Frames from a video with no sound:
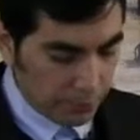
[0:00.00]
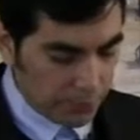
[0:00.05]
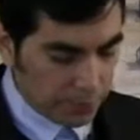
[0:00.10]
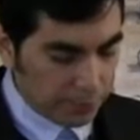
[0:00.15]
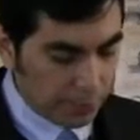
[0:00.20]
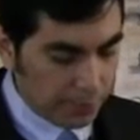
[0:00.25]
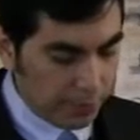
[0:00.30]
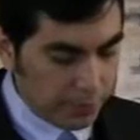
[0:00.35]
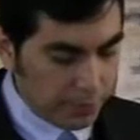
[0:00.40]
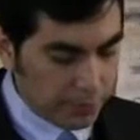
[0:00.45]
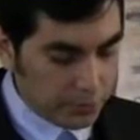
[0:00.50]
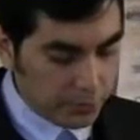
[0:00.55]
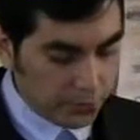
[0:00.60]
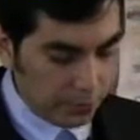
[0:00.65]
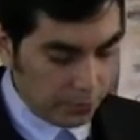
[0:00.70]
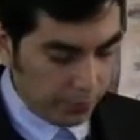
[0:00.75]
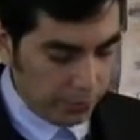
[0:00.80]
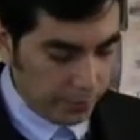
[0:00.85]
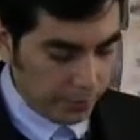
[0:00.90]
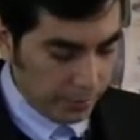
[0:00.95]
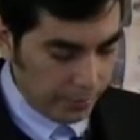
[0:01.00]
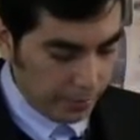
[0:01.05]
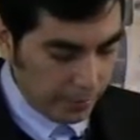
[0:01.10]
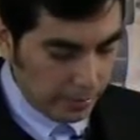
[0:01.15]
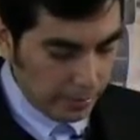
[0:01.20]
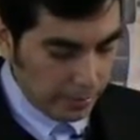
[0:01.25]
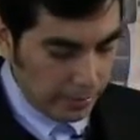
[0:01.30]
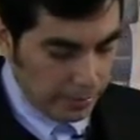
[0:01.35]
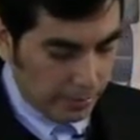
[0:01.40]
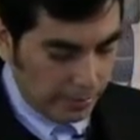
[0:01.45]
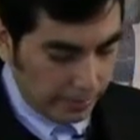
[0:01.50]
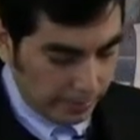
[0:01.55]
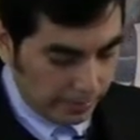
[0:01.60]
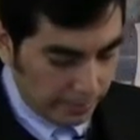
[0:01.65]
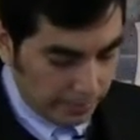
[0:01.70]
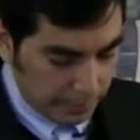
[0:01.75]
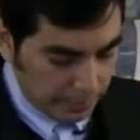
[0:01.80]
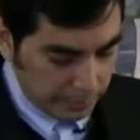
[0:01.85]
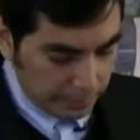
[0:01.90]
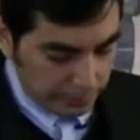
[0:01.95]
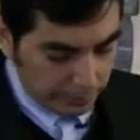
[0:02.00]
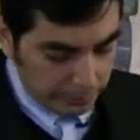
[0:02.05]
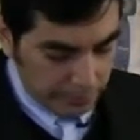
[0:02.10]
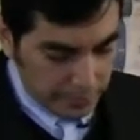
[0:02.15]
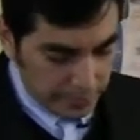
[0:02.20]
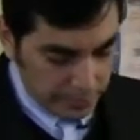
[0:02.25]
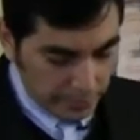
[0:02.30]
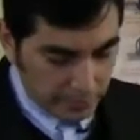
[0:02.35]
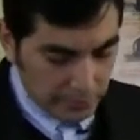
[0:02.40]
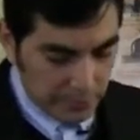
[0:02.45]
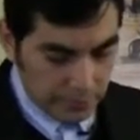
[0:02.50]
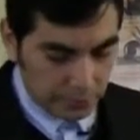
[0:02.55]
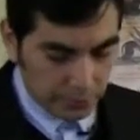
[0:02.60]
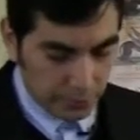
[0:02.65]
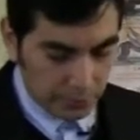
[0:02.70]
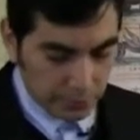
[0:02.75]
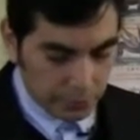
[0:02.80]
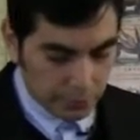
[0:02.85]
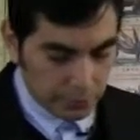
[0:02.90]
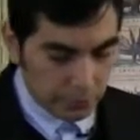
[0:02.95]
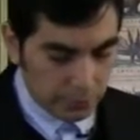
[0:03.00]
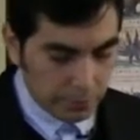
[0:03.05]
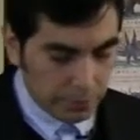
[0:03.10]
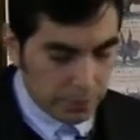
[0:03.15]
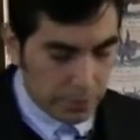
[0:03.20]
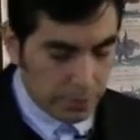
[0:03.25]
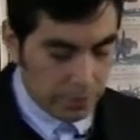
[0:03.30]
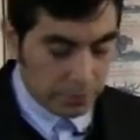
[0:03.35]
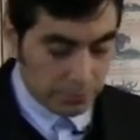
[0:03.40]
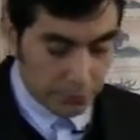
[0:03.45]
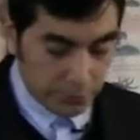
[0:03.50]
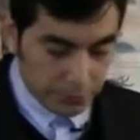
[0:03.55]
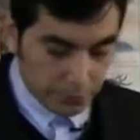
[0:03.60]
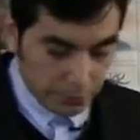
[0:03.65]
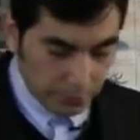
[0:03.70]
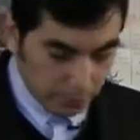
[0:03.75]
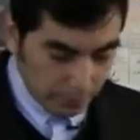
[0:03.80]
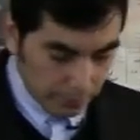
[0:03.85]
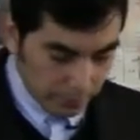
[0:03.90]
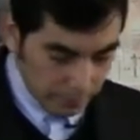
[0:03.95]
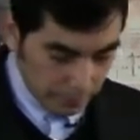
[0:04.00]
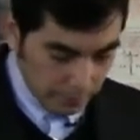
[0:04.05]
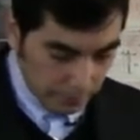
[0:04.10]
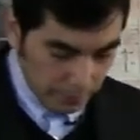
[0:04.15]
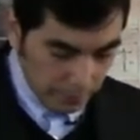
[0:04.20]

to his great joy that the prophetic symbols could be understood.